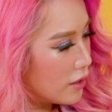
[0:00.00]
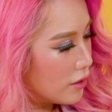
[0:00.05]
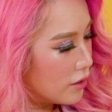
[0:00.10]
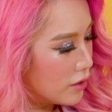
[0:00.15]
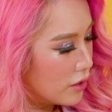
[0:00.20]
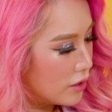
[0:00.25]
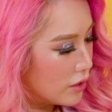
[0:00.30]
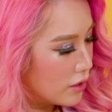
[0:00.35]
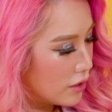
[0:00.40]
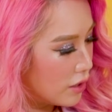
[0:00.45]

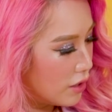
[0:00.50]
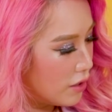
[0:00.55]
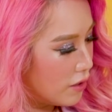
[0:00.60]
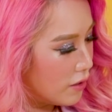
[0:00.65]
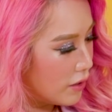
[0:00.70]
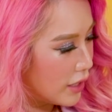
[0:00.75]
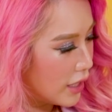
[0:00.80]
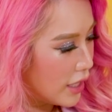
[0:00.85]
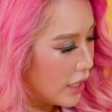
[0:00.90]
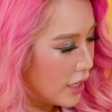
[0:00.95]
I just,
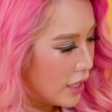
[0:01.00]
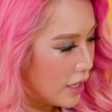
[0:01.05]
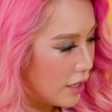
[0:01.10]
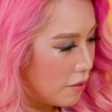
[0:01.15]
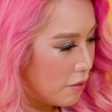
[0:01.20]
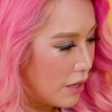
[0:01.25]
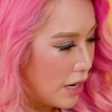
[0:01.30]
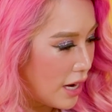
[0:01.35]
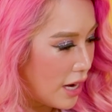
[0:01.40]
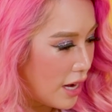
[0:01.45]
okay,
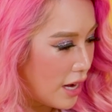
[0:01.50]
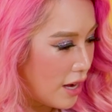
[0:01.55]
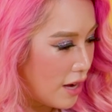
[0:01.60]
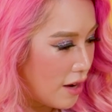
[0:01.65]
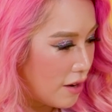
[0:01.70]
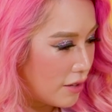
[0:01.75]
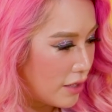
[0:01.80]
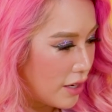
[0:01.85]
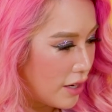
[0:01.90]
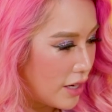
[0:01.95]

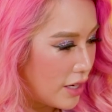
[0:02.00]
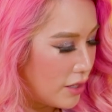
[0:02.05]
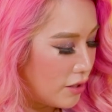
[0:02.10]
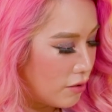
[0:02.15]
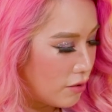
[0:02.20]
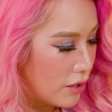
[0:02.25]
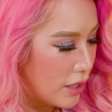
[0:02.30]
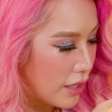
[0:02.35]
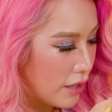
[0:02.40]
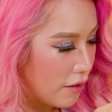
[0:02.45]
wow, now I
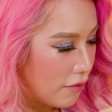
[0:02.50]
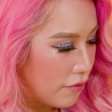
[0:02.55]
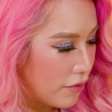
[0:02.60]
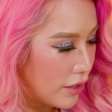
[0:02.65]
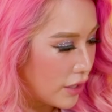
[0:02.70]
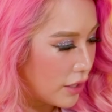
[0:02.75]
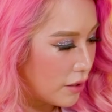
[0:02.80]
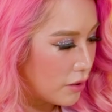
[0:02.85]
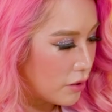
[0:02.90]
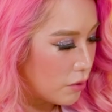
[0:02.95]
look like a
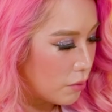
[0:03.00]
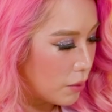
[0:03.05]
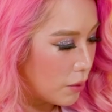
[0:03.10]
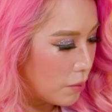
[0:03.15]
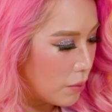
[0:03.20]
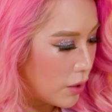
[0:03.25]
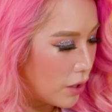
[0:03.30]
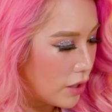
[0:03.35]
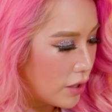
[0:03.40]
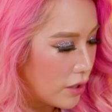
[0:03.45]
freaking
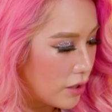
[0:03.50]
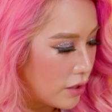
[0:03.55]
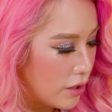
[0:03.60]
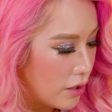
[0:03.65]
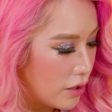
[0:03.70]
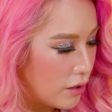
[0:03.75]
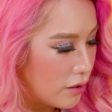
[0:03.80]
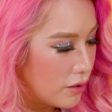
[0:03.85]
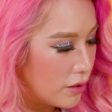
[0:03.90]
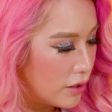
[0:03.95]
supermodel.